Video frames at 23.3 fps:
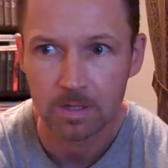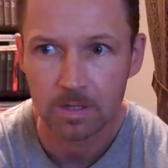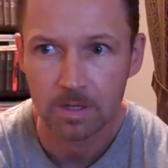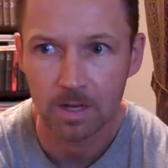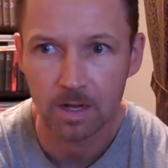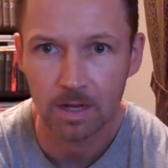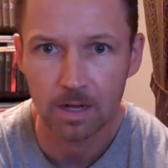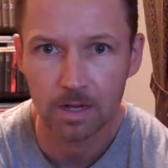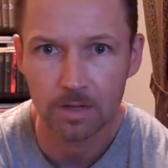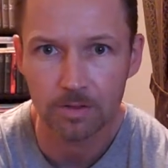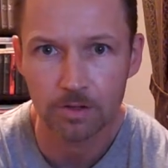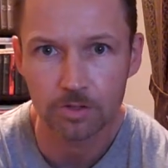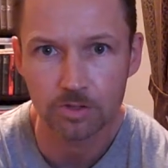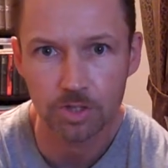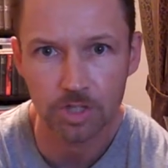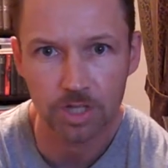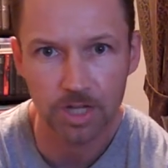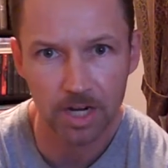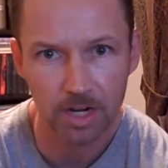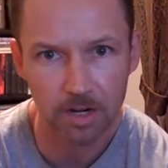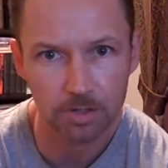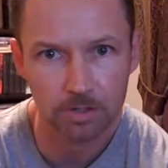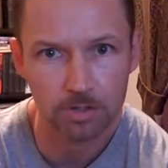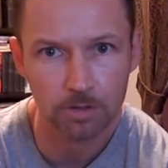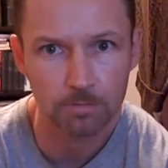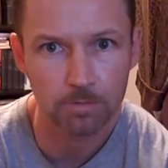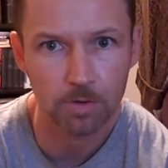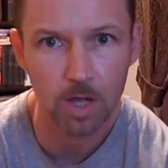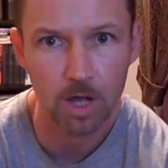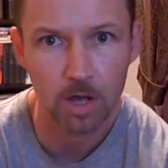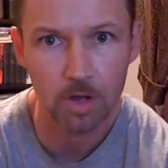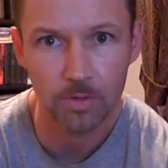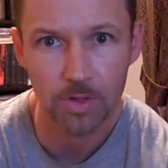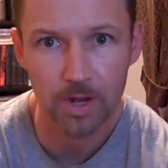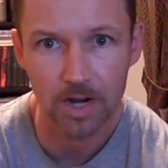there's a character
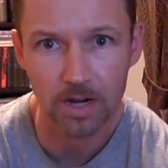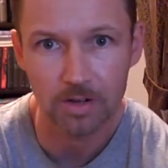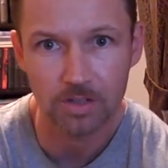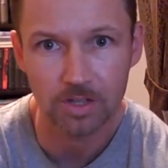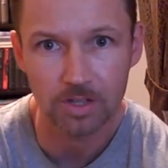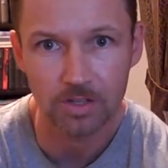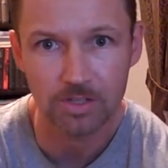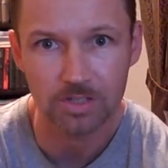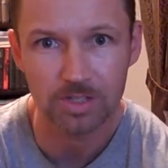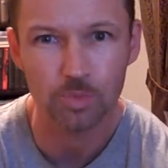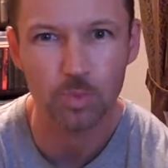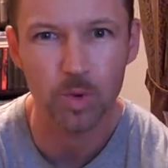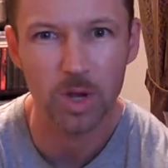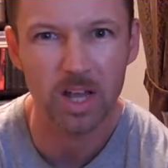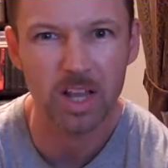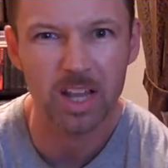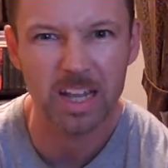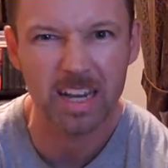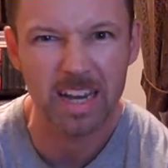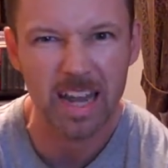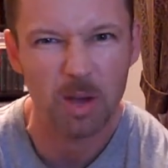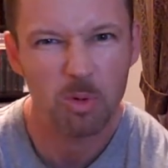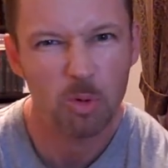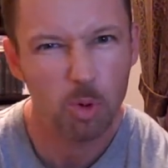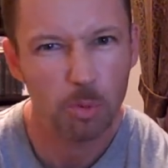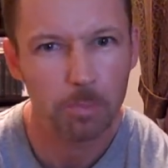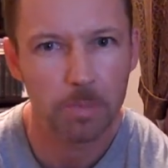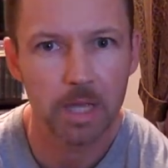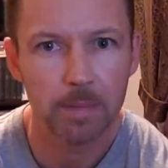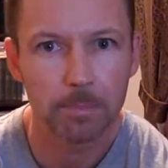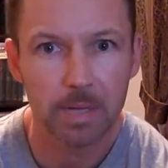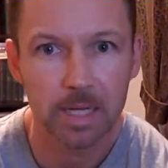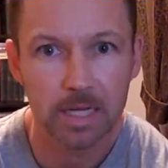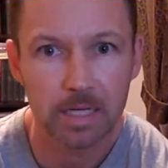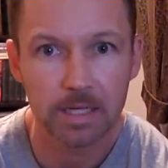flaw there that you said, well, that won't be
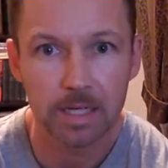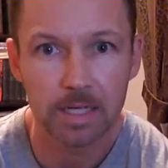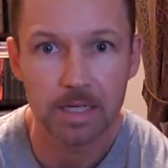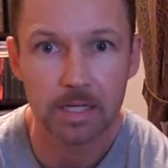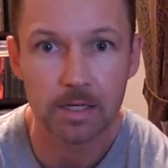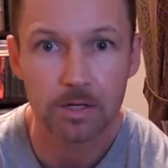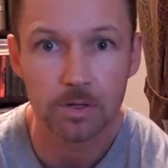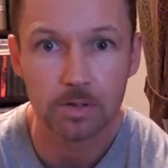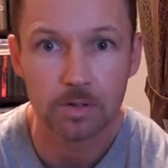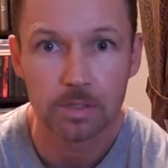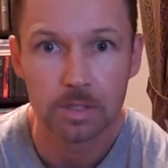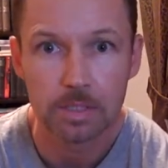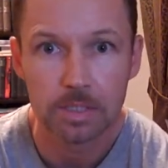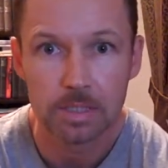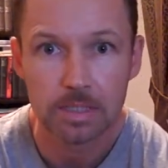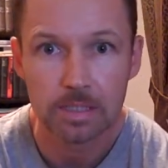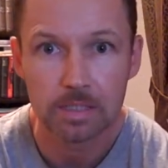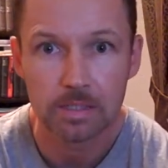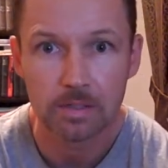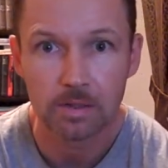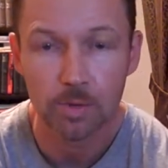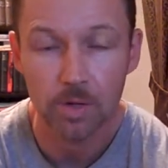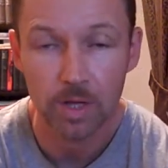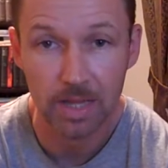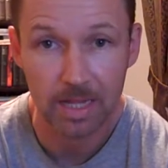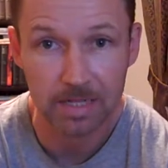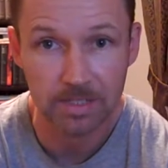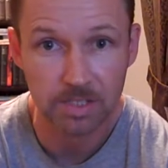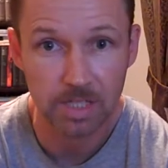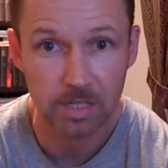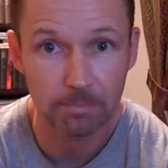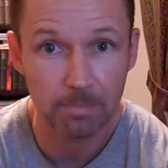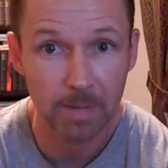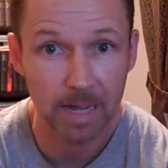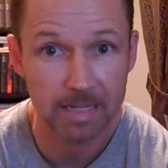a big deal. Well, that's
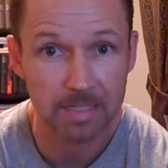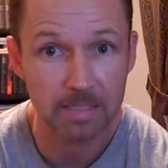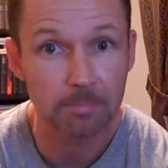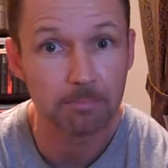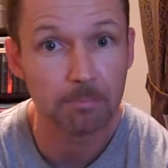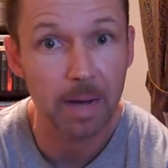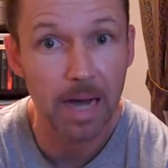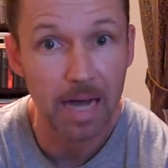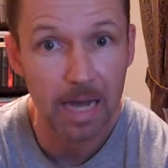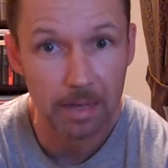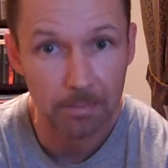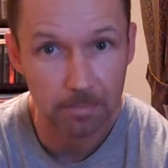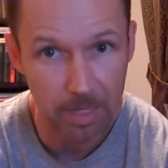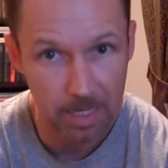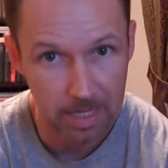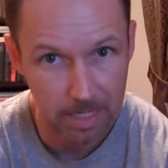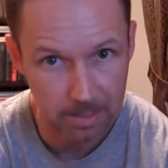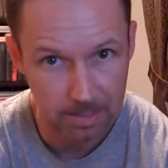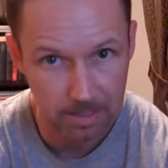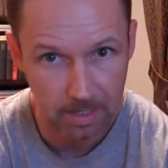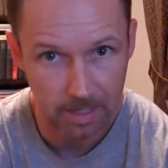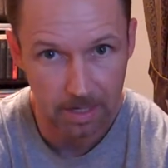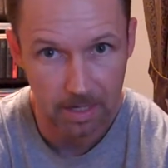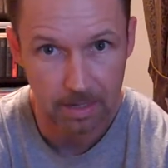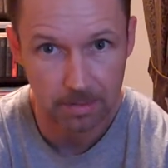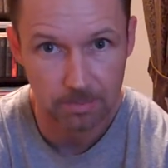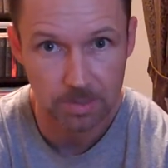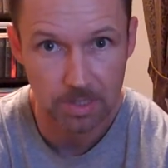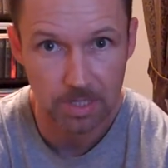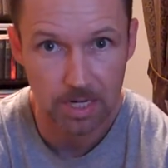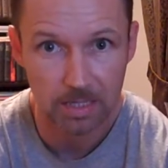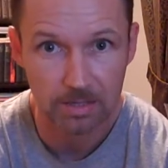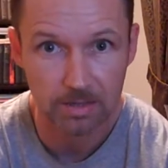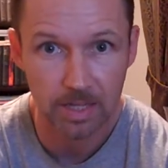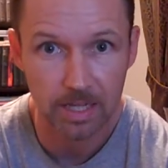come back to bite me at times,
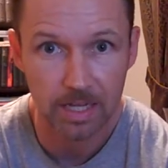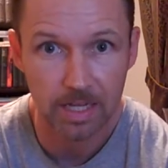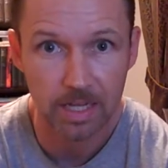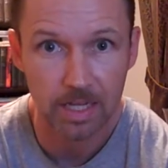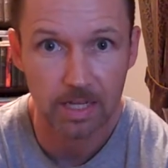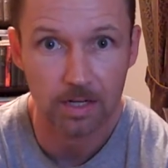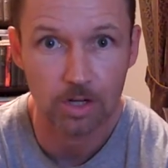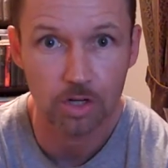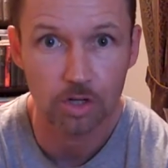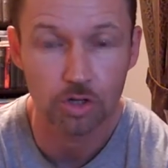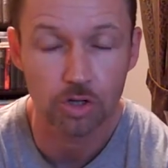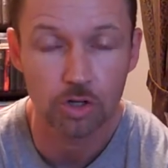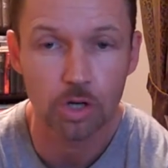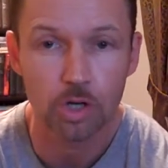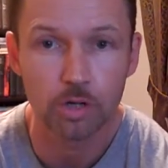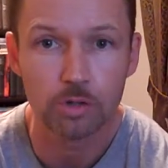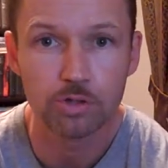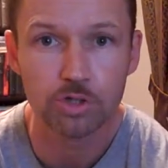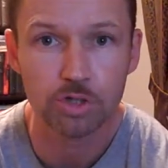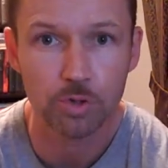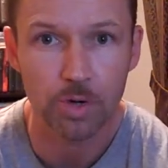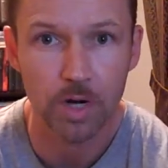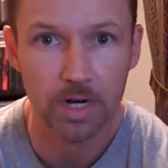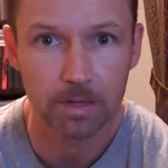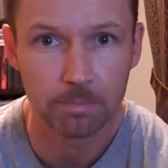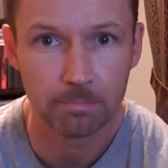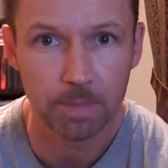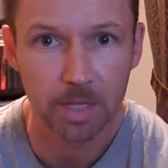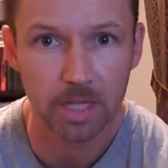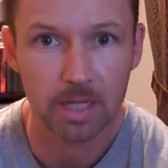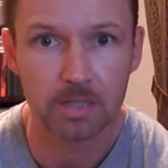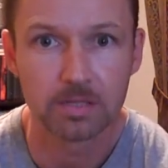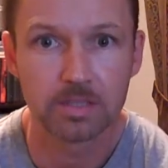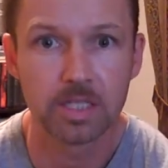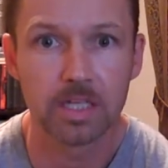and I think you lose
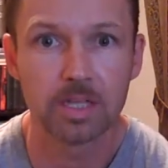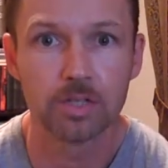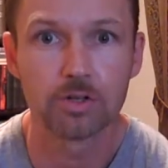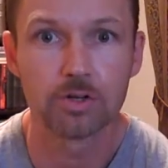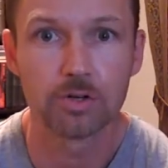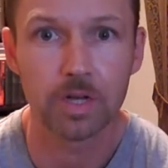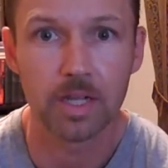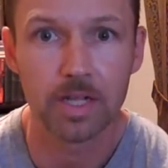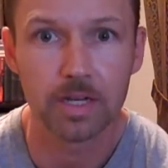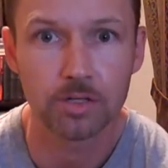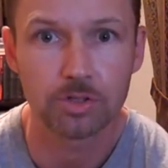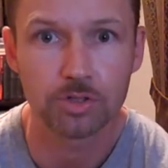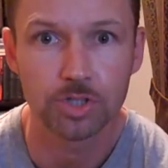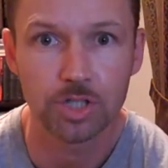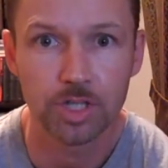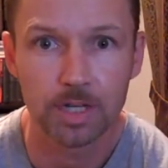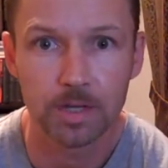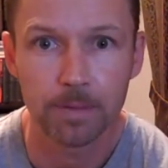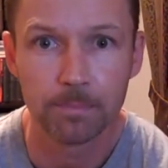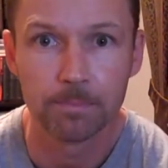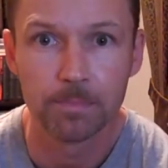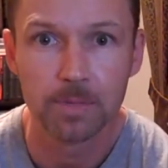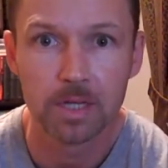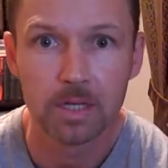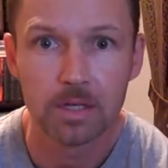credibility in your leadership